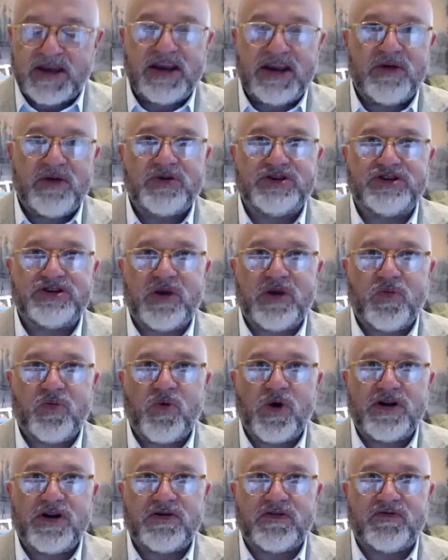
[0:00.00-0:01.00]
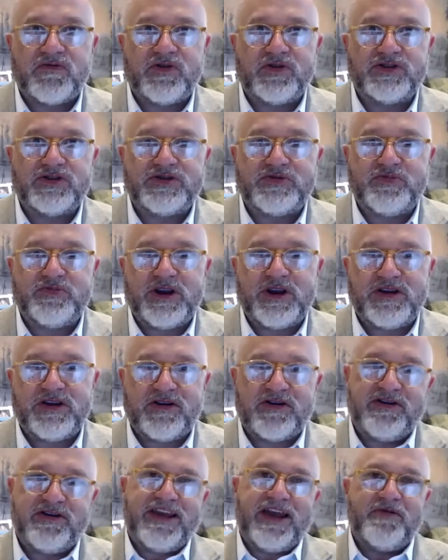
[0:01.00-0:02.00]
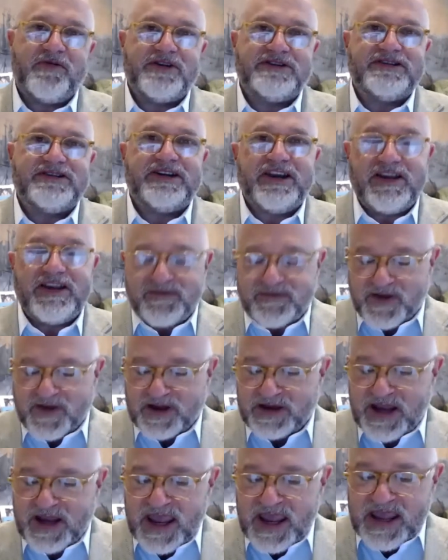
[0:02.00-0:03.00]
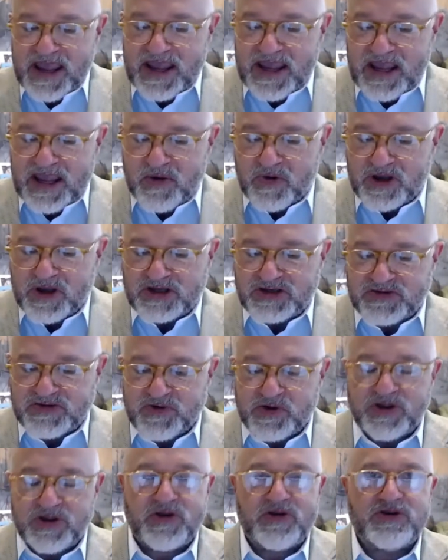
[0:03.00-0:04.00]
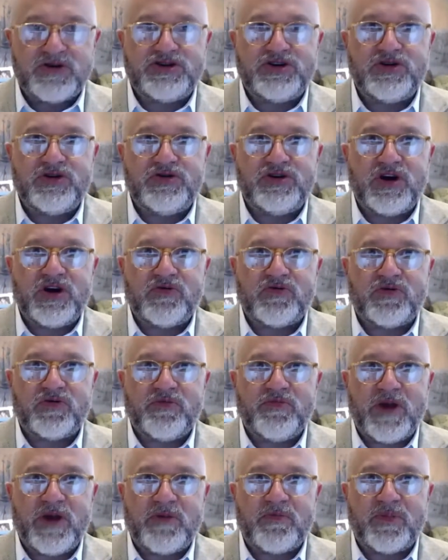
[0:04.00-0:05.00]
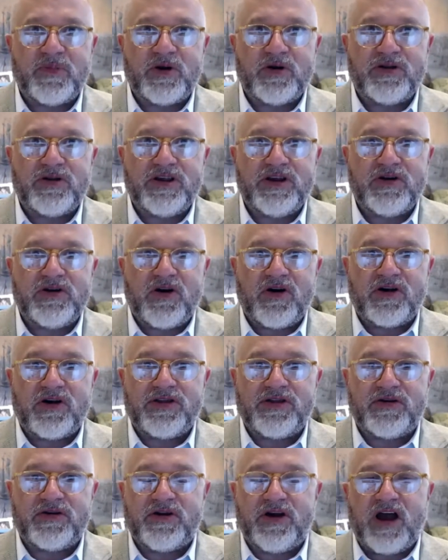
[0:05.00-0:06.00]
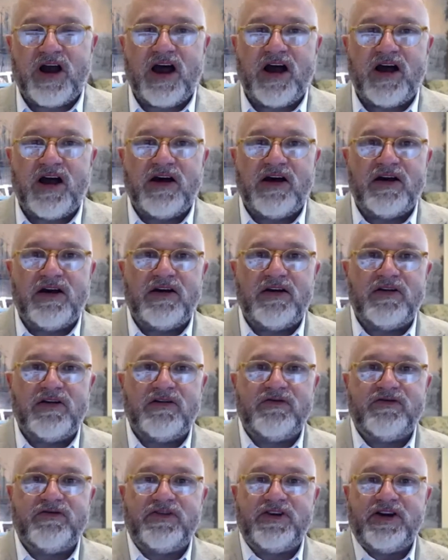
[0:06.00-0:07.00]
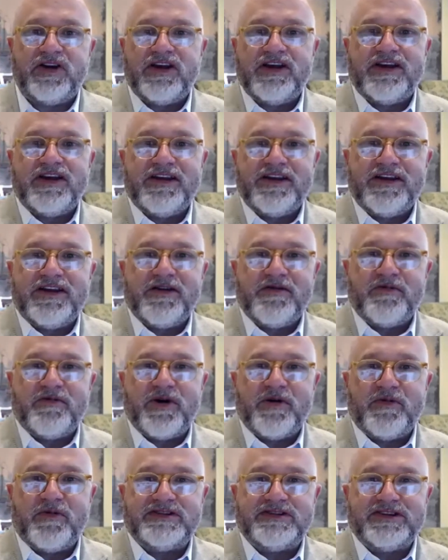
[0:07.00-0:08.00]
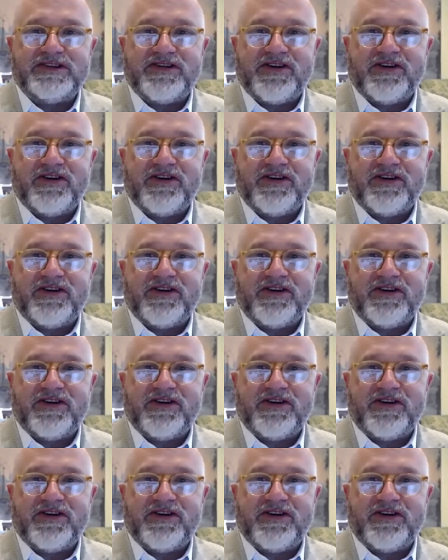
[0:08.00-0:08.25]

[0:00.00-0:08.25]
he was a wonderful speaker. Yeah, wasn't he fun? He was, for those who don't remember, the author of, what was it called?